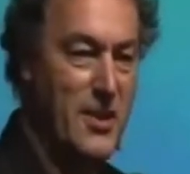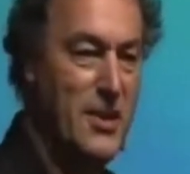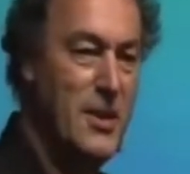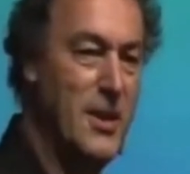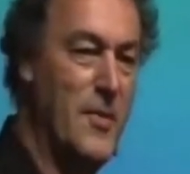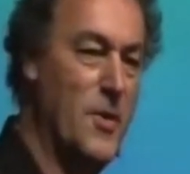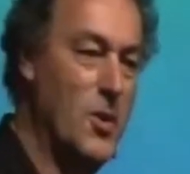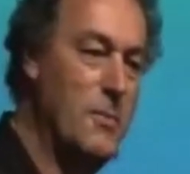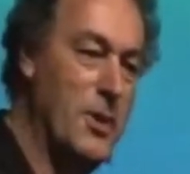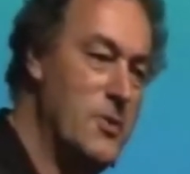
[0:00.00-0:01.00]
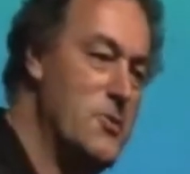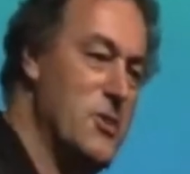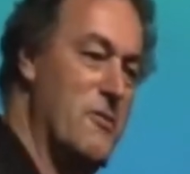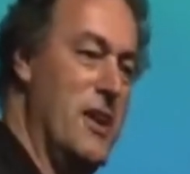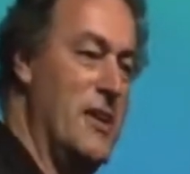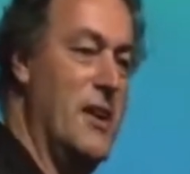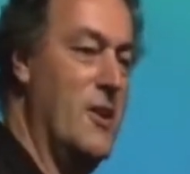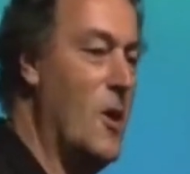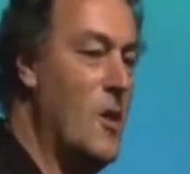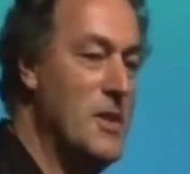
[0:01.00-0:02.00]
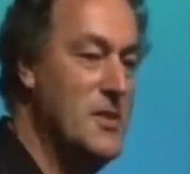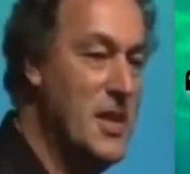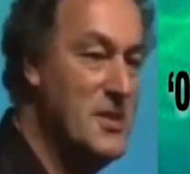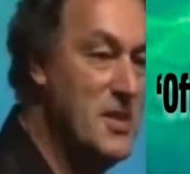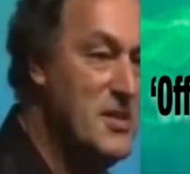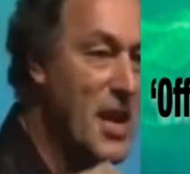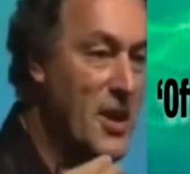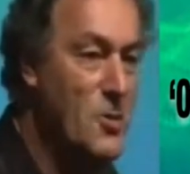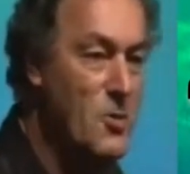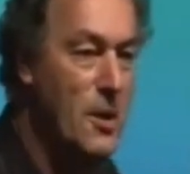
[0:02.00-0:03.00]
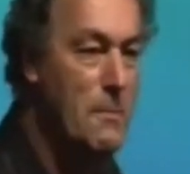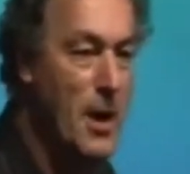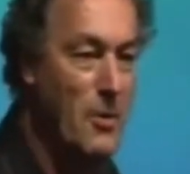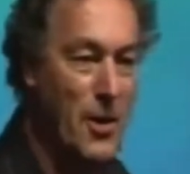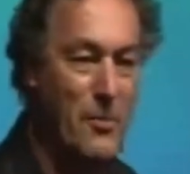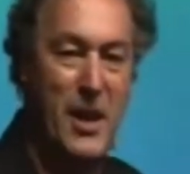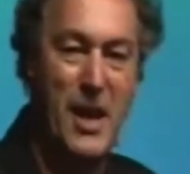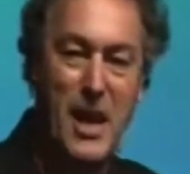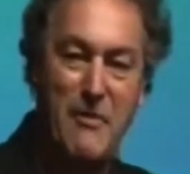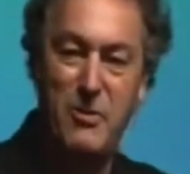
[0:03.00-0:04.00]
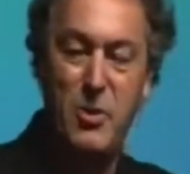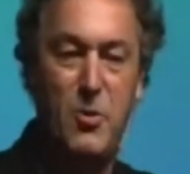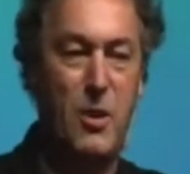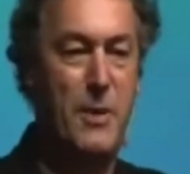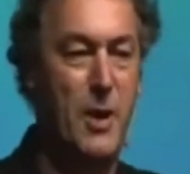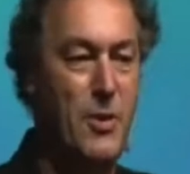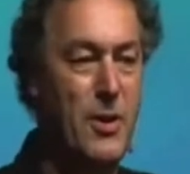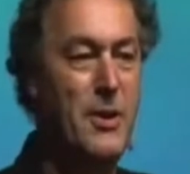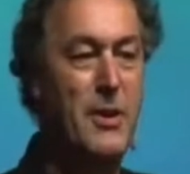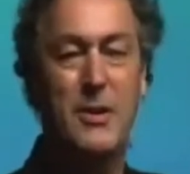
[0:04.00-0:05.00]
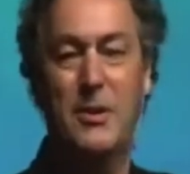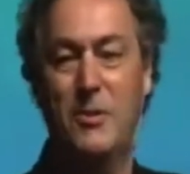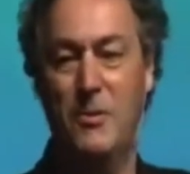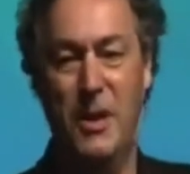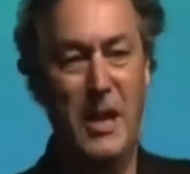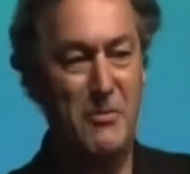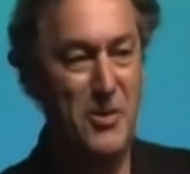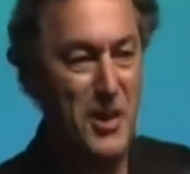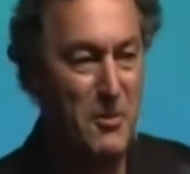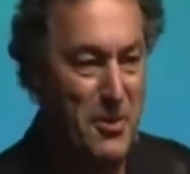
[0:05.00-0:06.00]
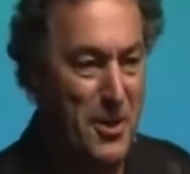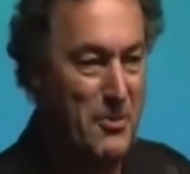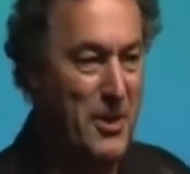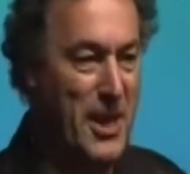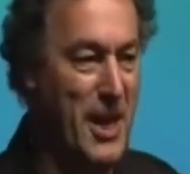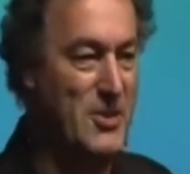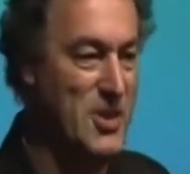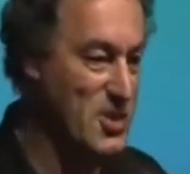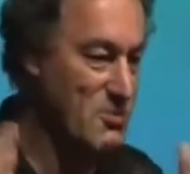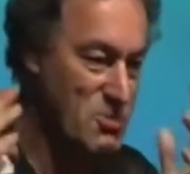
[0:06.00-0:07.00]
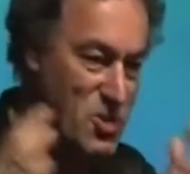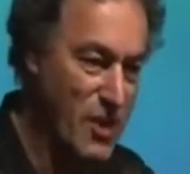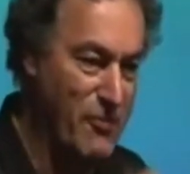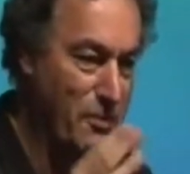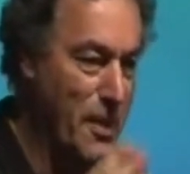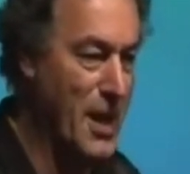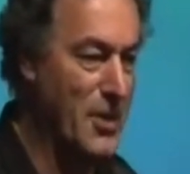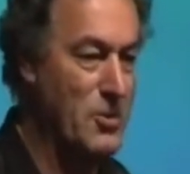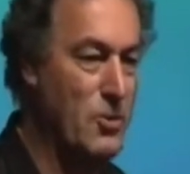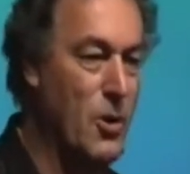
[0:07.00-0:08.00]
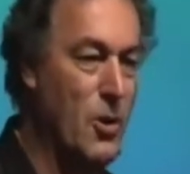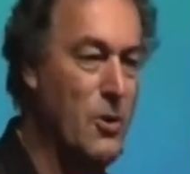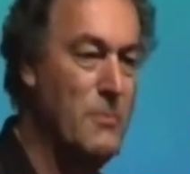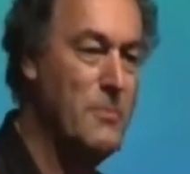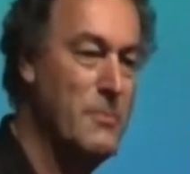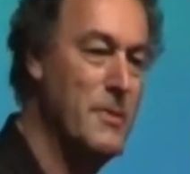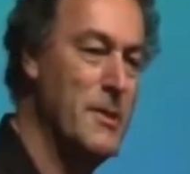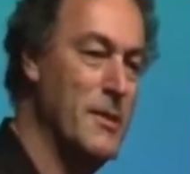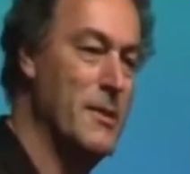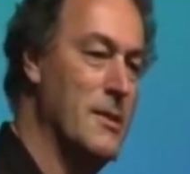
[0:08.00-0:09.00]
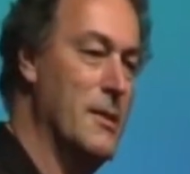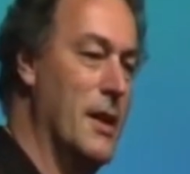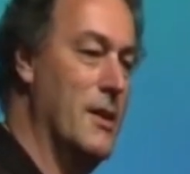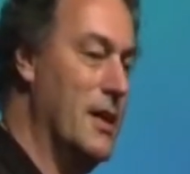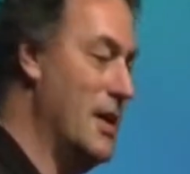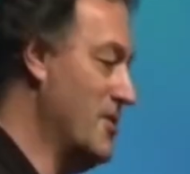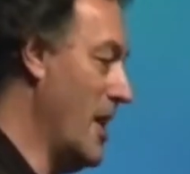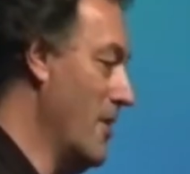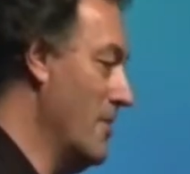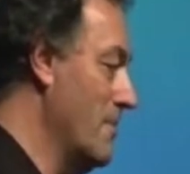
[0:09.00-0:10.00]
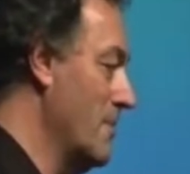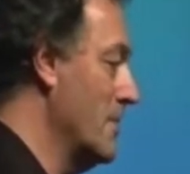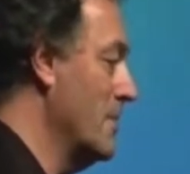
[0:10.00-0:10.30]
and the abuse of the internet, all these things, is like nuclear power. We have nuclear power, and we have to deal with it. We can't just stuff it back into a hole. It's there.